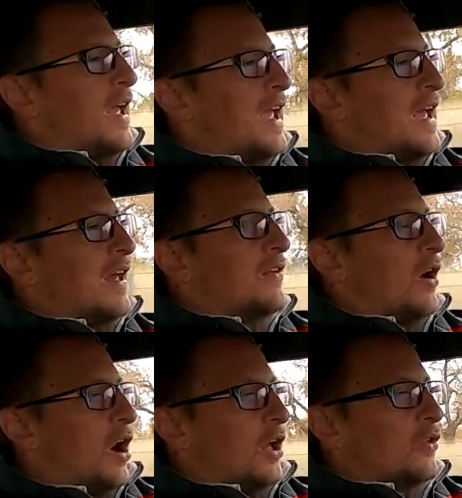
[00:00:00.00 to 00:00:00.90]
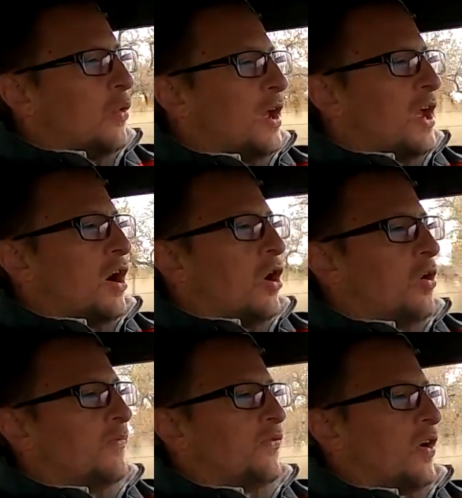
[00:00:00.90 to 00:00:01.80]
And on the way
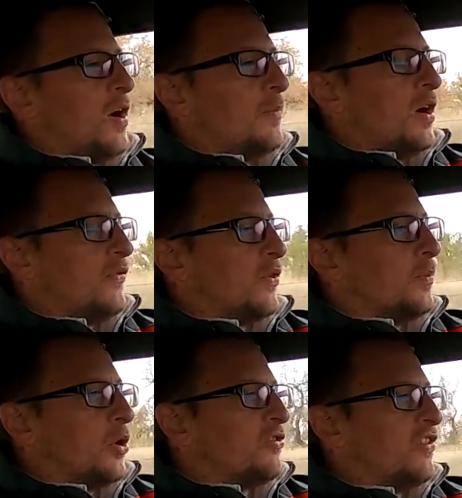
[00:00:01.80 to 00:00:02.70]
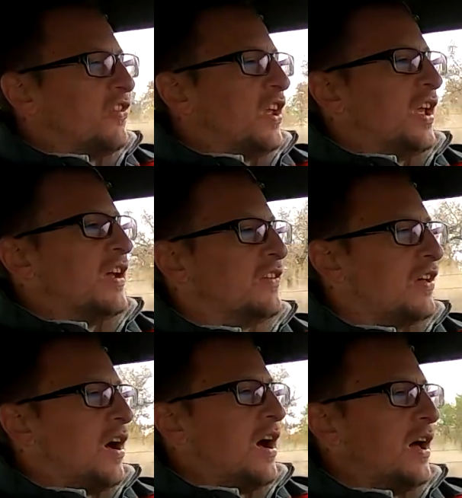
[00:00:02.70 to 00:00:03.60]
home from purchasing it,
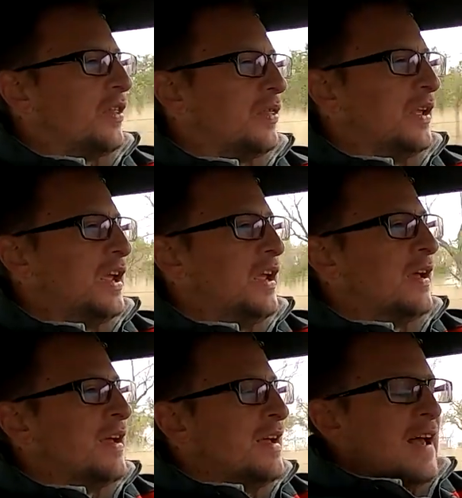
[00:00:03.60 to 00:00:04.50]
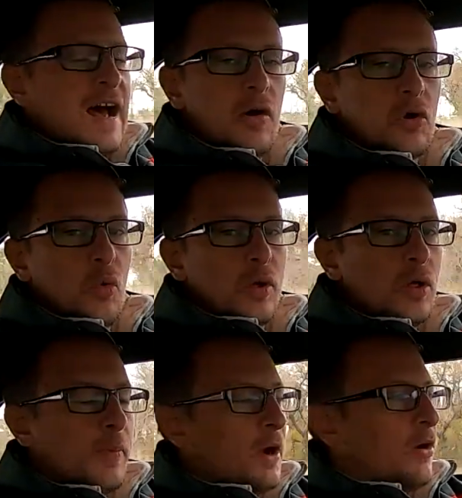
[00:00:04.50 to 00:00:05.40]
the outer
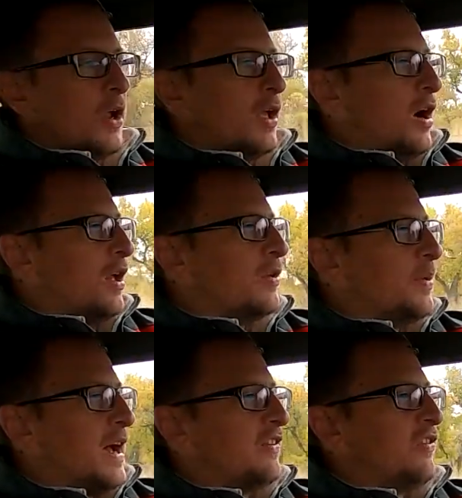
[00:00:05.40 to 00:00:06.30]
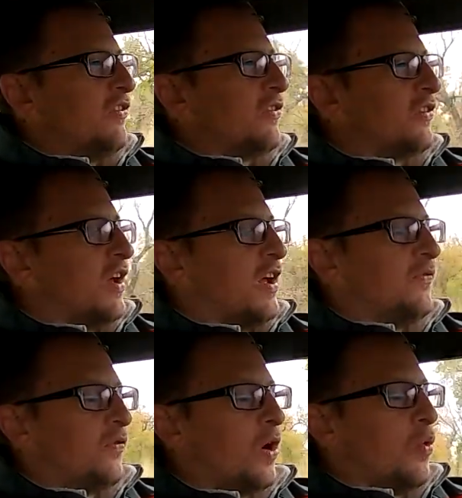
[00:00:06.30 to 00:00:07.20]
wheel bearing on the passenger side
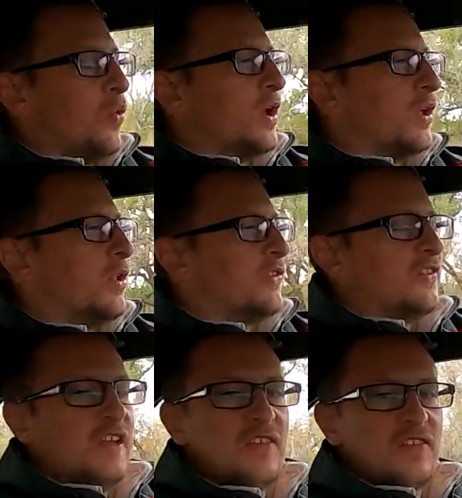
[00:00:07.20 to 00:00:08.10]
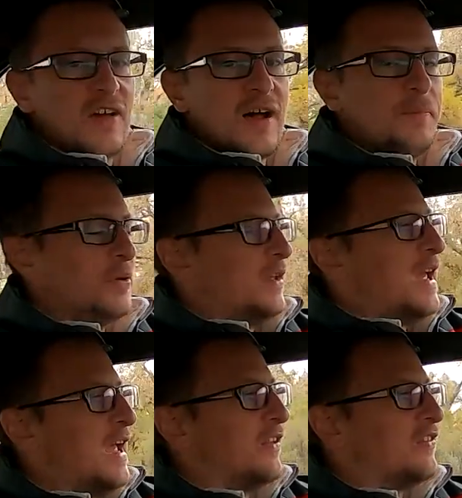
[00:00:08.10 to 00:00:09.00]
front wheel seized up
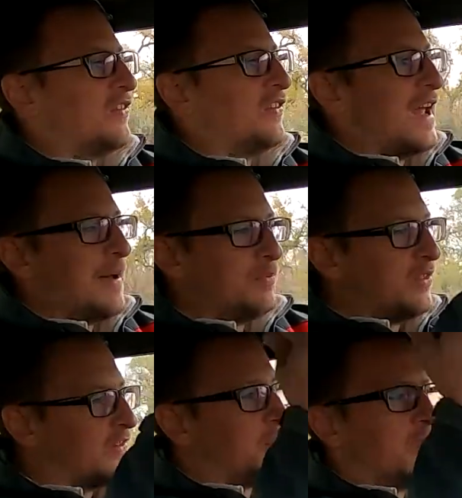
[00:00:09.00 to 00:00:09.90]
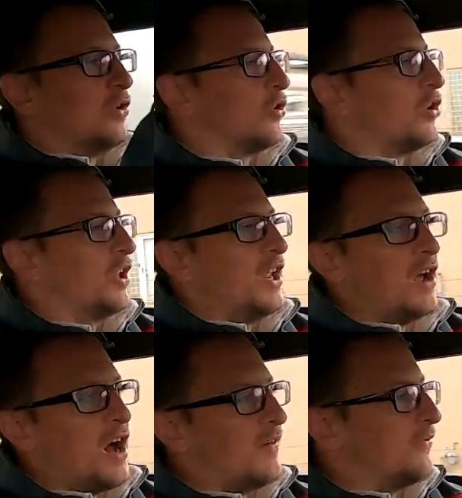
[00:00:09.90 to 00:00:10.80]
and snapped the spindle clean
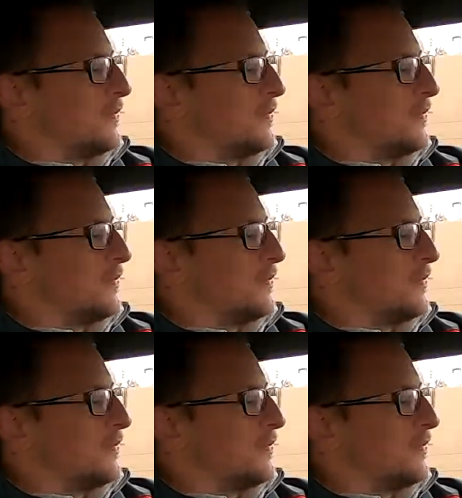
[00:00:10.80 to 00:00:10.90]
off.